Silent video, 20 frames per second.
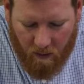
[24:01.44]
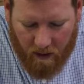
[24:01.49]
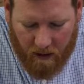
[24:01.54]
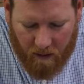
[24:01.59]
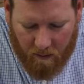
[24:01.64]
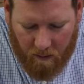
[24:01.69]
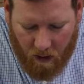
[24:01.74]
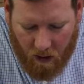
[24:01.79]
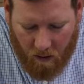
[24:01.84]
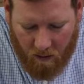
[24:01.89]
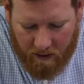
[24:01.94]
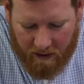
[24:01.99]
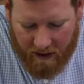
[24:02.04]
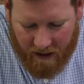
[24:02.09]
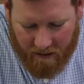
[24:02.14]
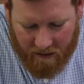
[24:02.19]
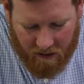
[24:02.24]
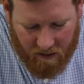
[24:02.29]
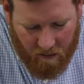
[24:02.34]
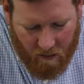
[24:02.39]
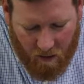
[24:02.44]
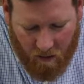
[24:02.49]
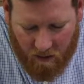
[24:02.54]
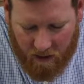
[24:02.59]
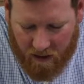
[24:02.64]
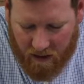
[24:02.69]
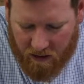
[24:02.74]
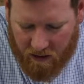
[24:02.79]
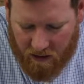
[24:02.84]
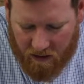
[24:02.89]
we could blow a
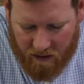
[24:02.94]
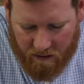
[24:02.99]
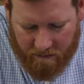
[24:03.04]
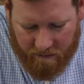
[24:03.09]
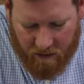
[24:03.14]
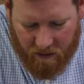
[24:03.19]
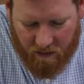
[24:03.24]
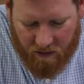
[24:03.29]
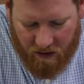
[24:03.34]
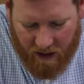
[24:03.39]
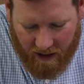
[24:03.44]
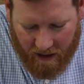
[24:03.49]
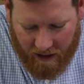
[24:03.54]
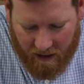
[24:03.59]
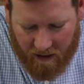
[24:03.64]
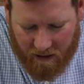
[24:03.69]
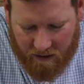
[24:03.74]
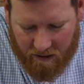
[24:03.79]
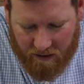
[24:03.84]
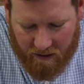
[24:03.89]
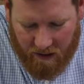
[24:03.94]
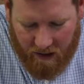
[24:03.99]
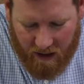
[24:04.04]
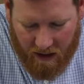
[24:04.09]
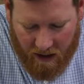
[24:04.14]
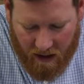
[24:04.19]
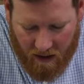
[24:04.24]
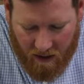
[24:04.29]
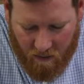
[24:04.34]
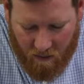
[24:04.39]
testimony in just a few seconds.
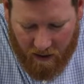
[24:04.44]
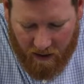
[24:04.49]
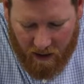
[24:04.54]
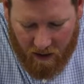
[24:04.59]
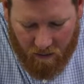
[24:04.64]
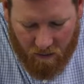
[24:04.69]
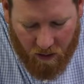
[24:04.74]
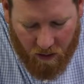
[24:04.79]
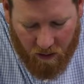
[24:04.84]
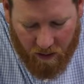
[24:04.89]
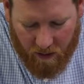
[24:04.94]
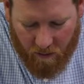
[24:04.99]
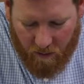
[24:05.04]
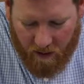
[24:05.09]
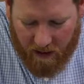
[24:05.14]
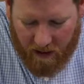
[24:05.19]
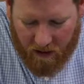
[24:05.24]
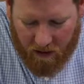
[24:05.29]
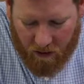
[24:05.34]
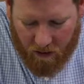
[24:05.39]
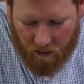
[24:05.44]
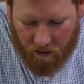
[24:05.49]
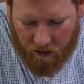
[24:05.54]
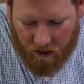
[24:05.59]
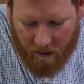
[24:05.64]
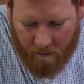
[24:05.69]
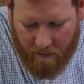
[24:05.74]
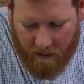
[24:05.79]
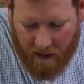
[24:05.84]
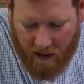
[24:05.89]
We could ruin it. We could turn
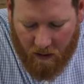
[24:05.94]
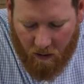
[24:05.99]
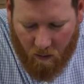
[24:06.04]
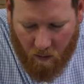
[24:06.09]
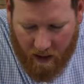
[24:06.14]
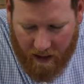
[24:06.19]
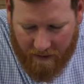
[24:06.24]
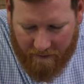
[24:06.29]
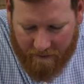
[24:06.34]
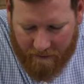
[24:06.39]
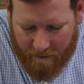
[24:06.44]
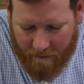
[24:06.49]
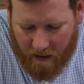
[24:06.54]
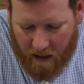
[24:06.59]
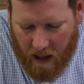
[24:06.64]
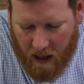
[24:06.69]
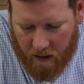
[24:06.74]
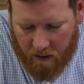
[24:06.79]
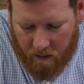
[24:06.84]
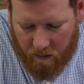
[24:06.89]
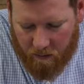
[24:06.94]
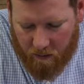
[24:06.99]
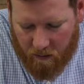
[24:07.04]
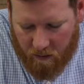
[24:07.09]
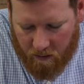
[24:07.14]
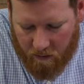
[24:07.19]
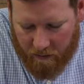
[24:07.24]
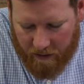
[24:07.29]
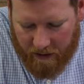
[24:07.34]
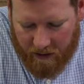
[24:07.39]
somebody away from the
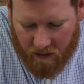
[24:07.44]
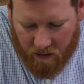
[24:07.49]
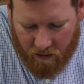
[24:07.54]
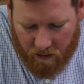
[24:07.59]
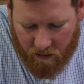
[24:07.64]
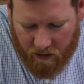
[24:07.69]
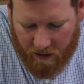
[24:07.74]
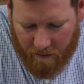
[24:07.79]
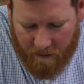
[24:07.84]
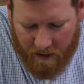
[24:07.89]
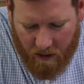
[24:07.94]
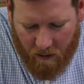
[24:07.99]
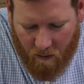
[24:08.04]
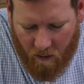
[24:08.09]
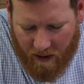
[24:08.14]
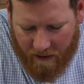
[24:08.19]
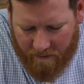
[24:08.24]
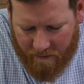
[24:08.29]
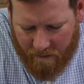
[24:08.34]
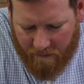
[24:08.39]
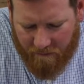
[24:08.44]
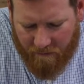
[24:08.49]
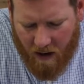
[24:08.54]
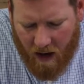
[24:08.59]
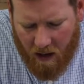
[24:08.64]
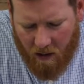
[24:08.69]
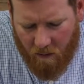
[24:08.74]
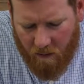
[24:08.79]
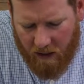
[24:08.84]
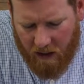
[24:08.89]
gospel. We could turn somebody away from
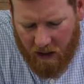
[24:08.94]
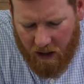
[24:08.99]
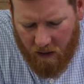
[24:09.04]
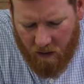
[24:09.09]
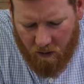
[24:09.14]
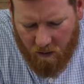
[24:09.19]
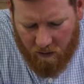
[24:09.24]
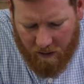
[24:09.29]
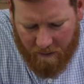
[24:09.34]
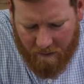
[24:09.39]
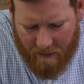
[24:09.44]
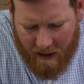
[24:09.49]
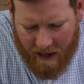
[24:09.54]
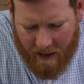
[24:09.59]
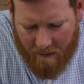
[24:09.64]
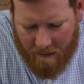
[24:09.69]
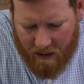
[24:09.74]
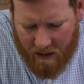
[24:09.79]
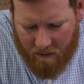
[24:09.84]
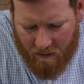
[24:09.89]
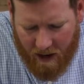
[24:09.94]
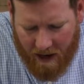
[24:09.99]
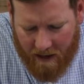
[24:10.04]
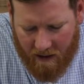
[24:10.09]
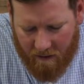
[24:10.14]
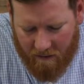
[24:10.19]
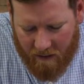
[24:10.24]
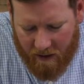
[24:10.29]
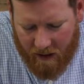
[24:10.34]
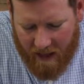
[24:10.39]
following you that may have been right
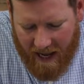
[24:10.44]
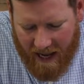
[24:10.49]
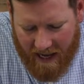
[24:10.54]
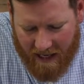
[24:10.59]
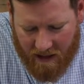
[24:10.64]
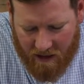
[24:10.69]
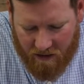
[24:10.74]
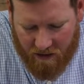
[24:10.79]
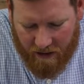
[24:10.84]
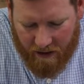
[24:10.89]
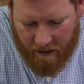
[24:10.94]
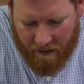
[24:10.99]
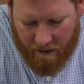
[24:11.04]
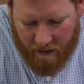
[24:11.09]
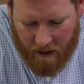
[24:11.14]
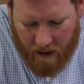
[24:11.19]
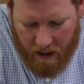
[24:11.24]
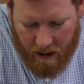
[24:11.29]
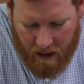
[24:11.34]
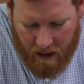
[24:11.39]
on the edge there,